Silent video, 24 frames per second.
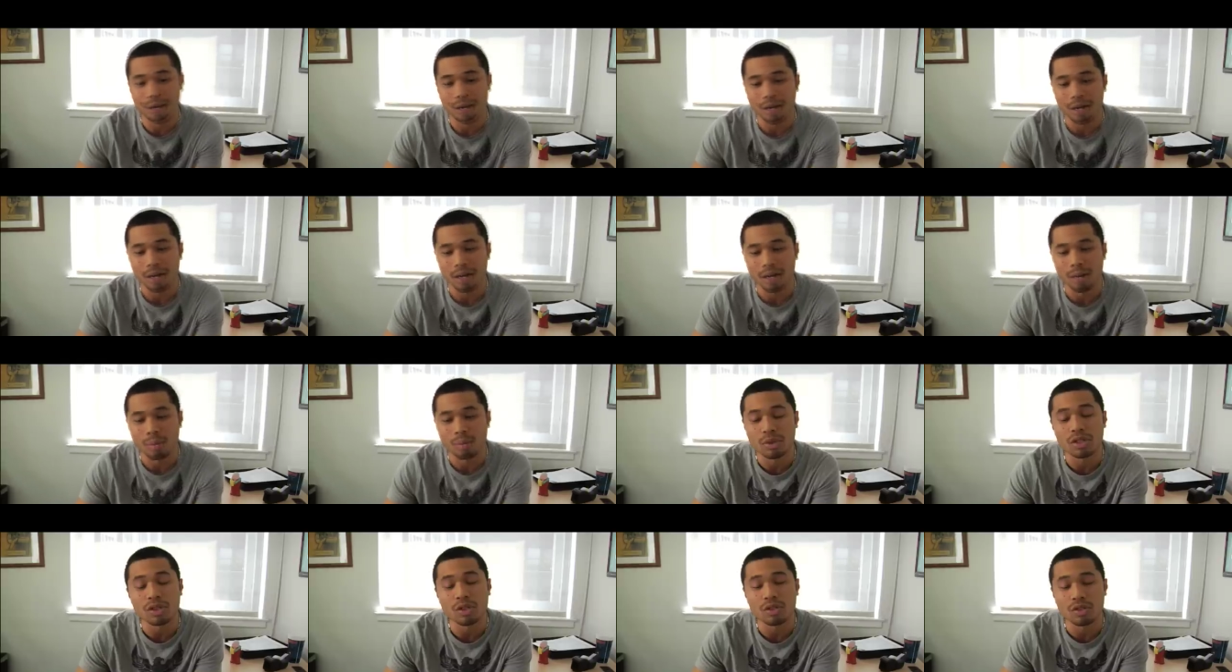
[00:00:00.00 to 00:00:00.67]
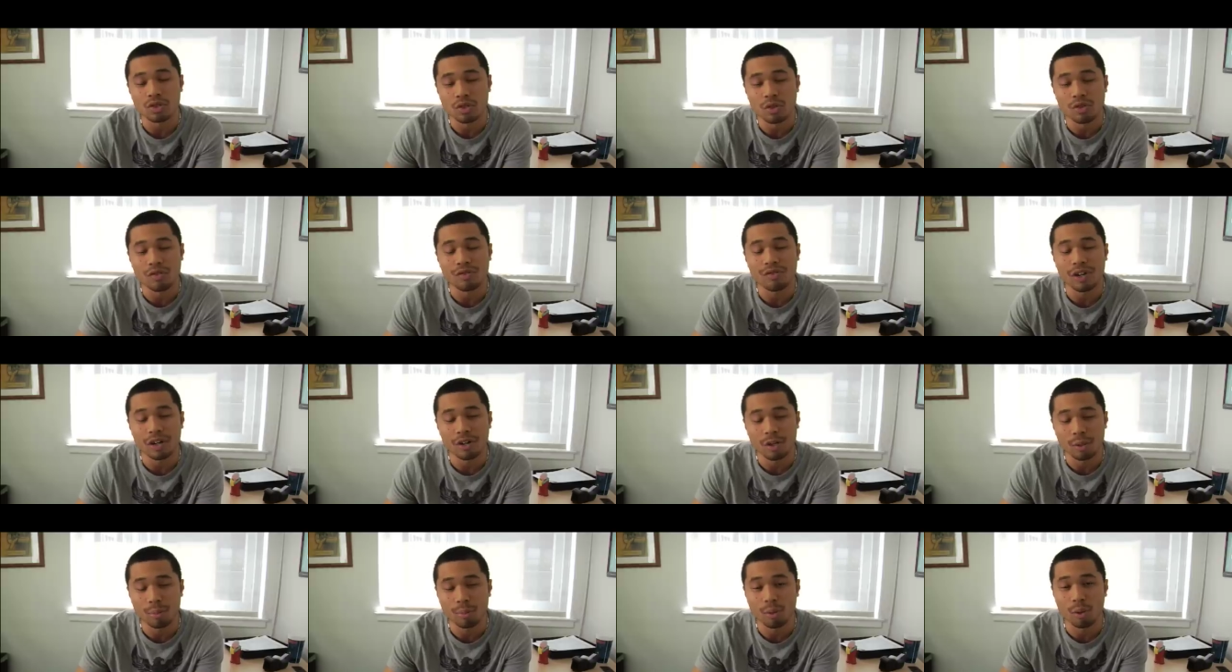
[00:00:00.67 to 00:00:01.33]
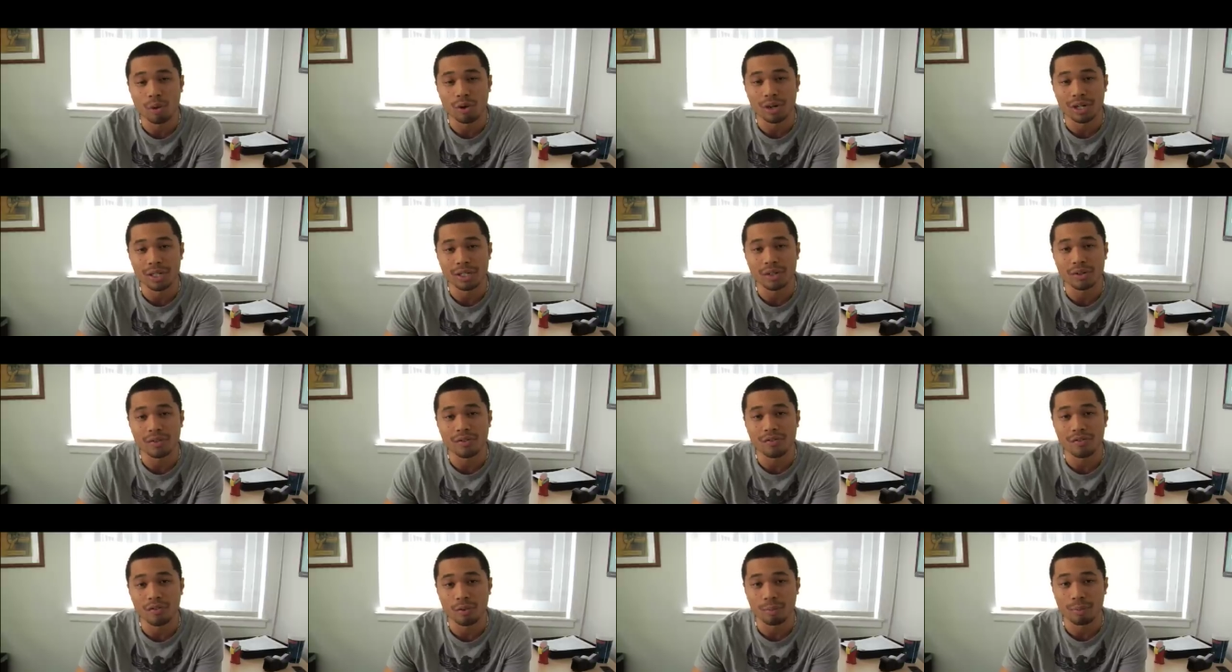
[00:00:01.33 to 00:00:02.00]
Um, what's also very
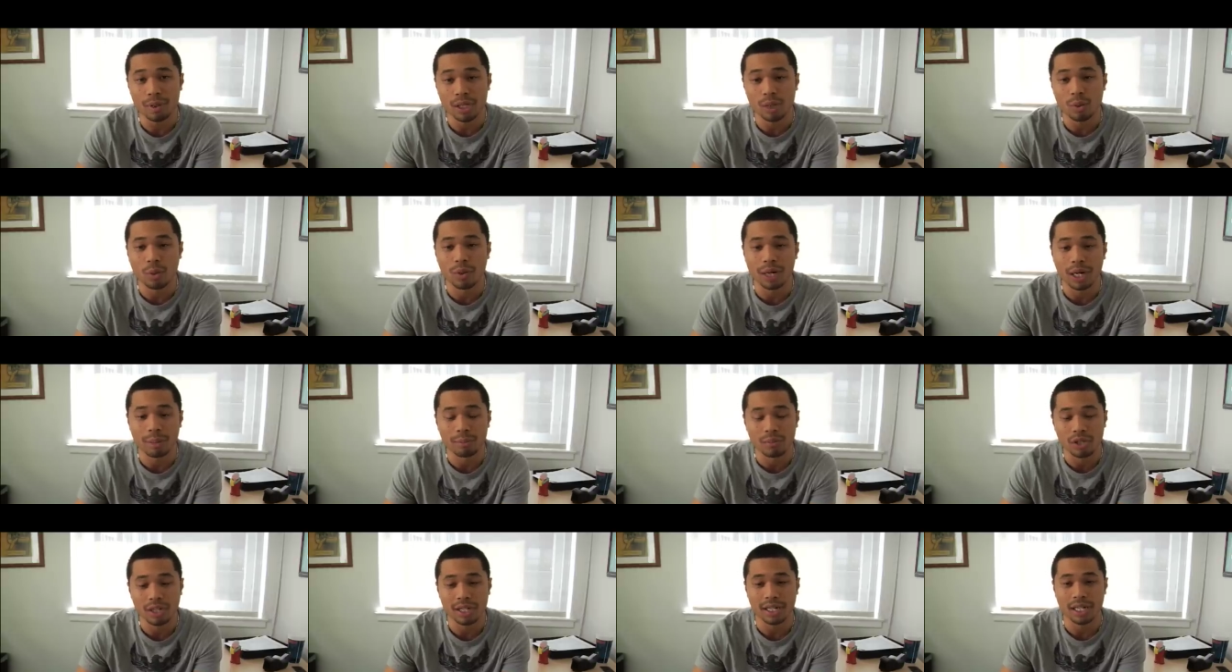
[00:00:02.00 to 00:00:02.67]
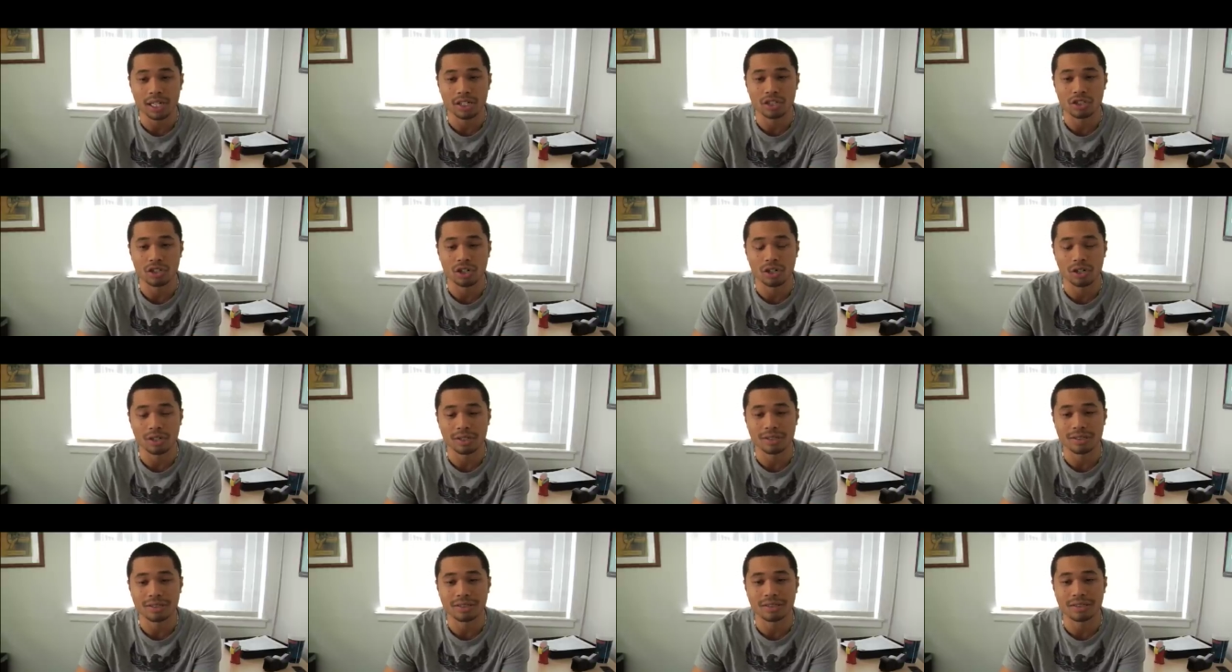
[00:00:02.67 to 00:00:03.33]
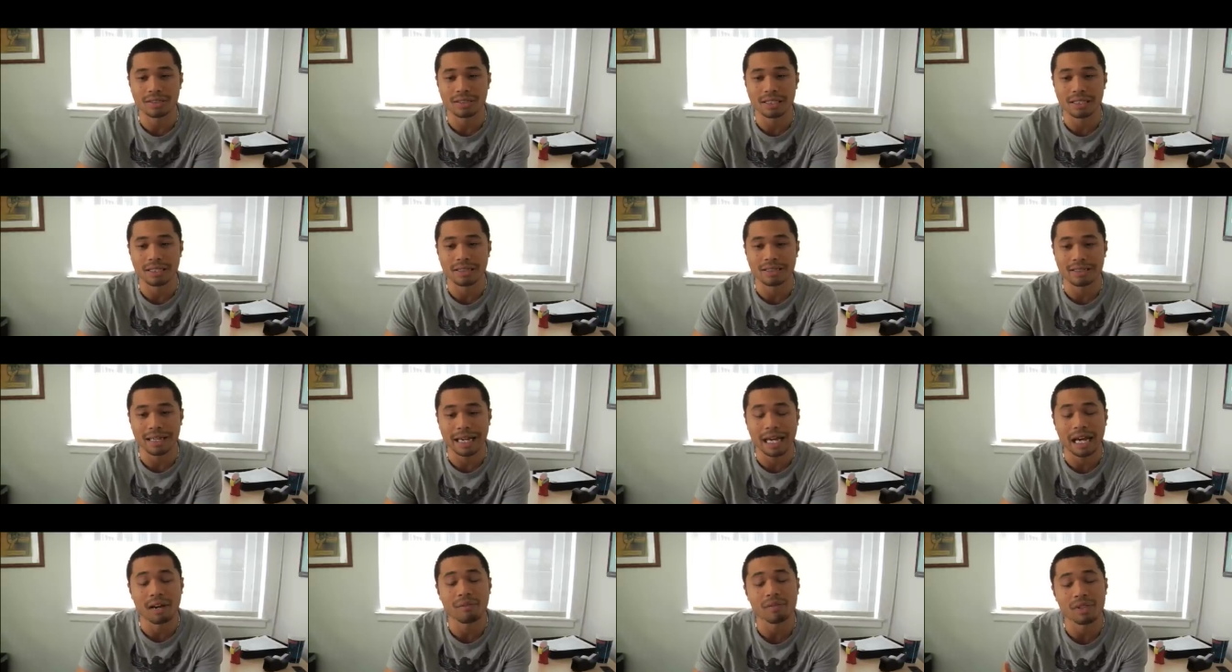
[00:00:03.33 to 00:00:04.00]
important for me when I'm looking at charts is I
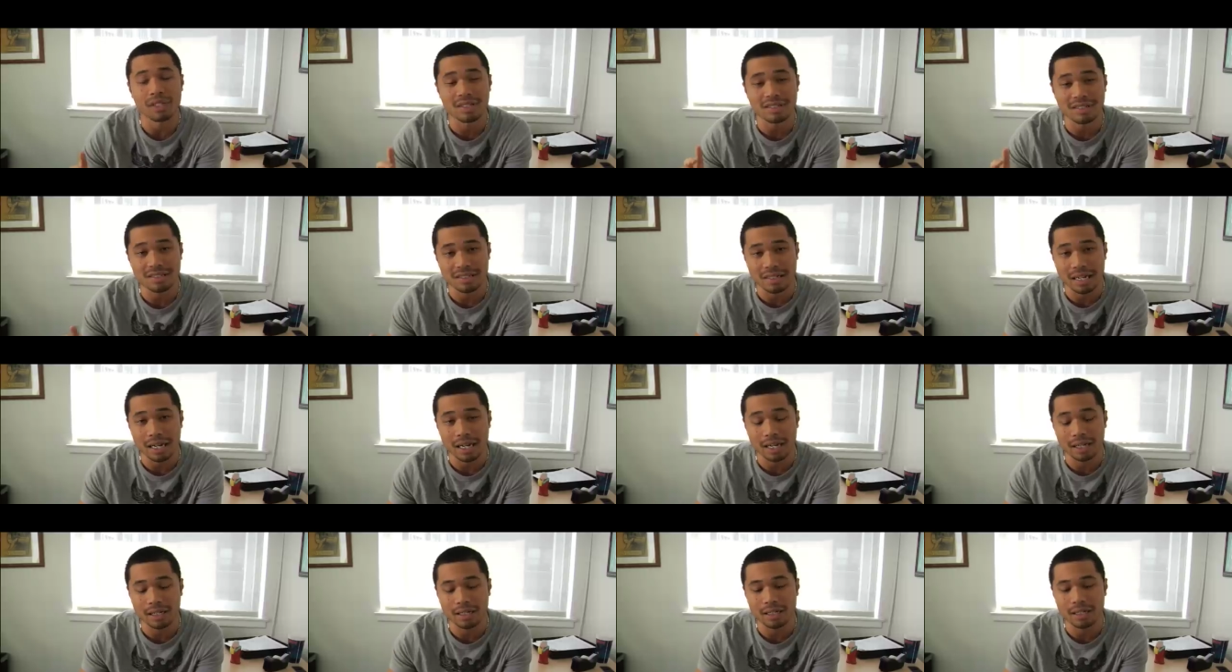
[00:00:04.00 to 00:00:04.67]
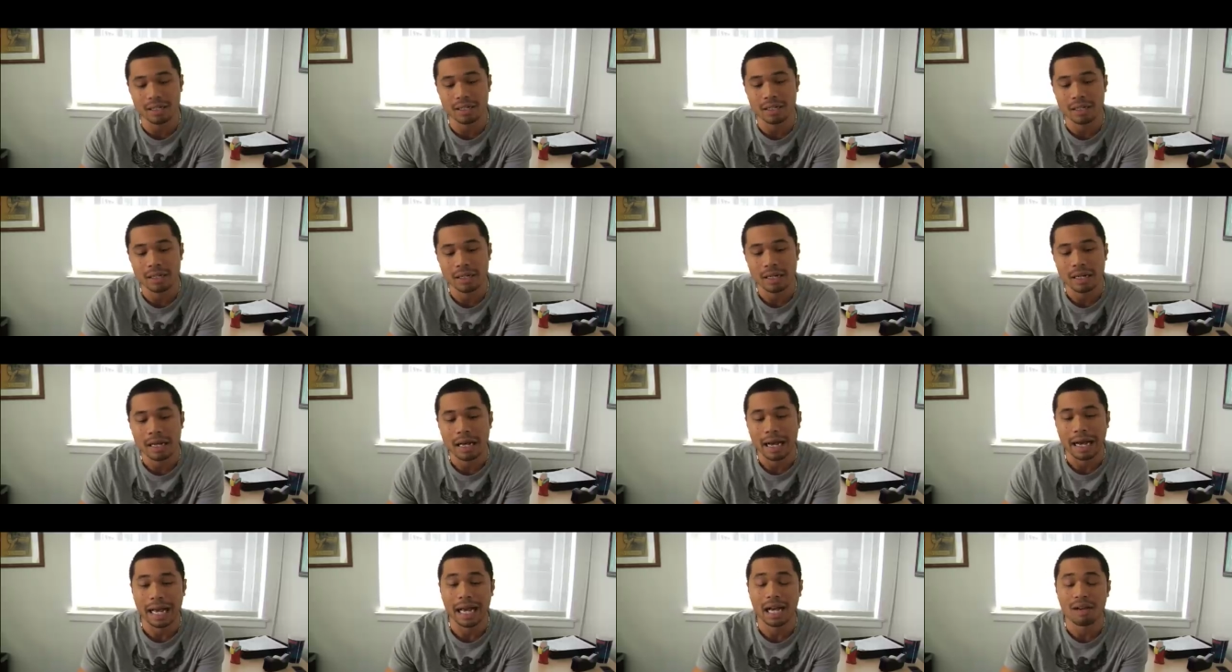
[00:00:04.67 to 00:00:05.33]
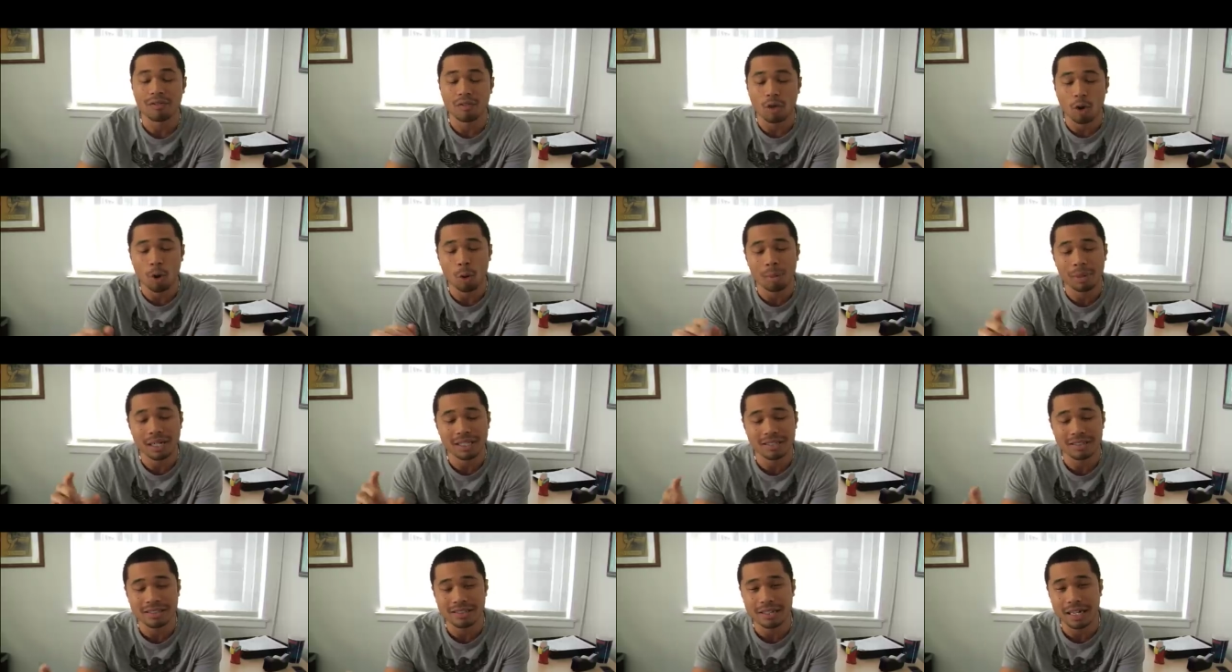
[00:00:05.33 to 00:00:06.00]
have the stock, I have all
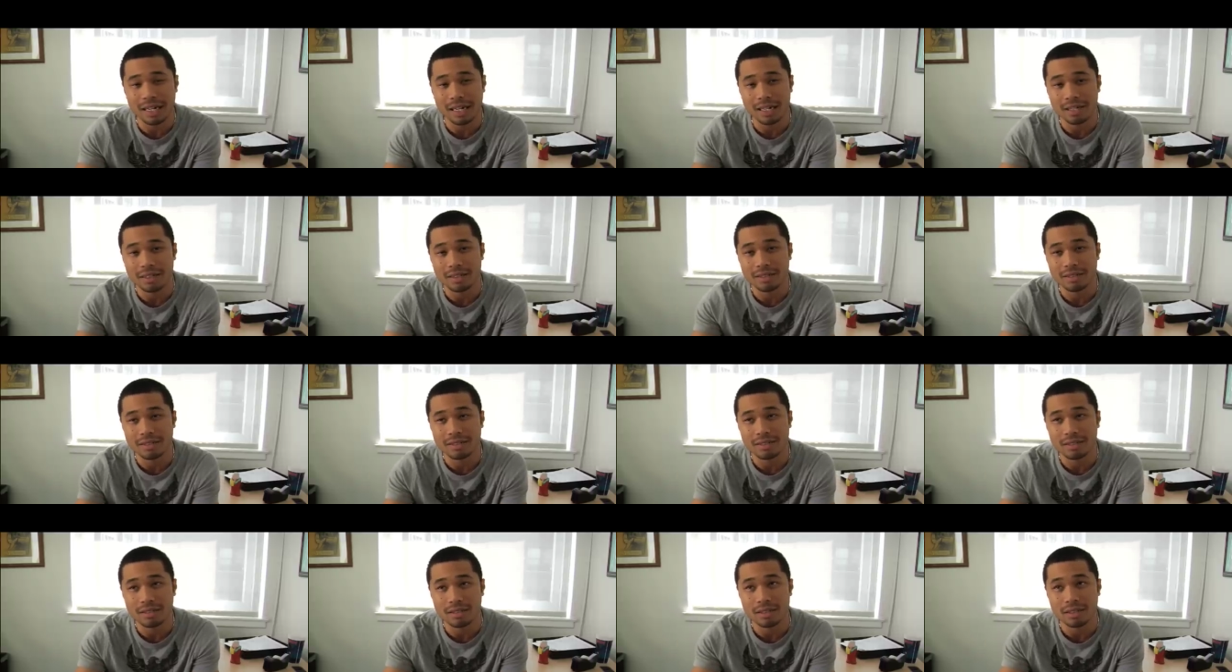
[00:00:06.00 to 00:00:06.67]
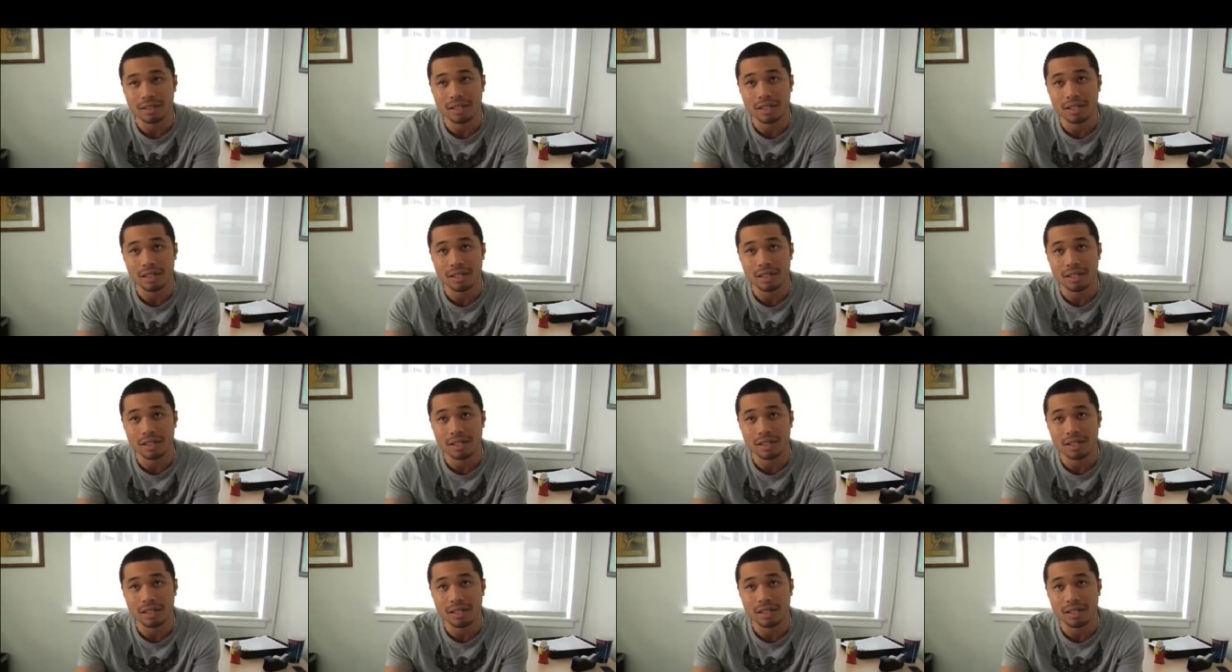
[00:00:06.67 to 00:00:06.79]
my stocks